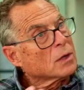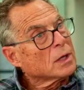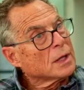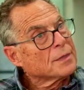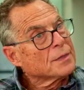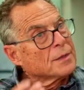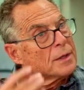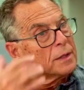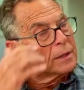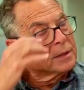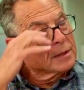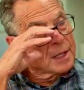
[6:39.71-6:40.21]

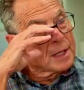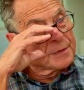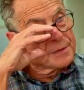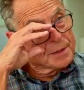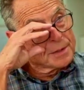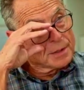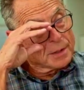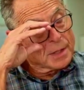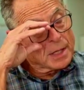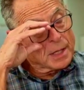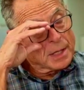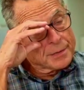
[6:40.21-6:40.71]

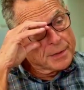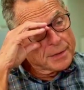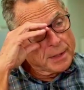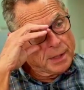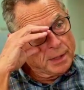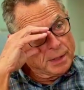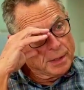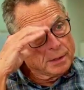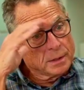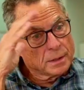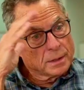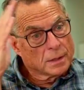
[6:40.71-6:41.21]
on
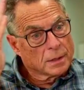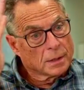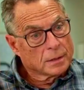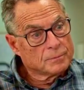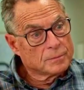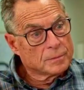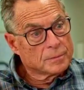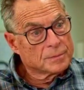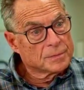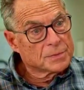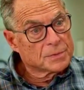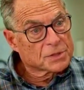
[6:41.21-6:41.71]
the
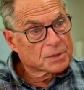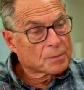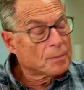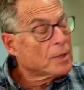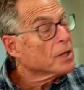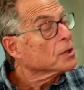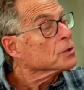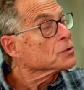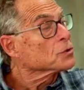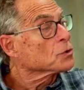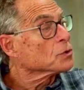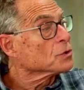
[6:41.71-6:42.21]

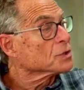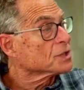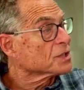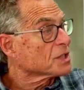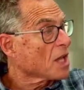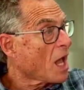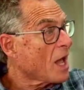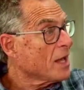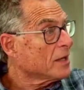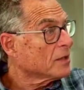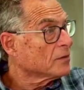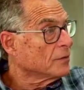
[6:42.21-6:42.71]
spiritual
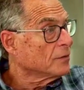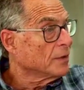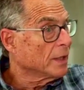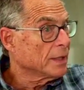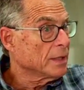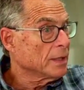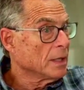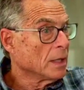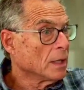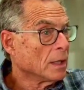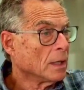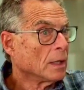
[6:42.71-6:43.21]
side of
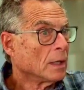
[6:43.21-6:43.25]
it,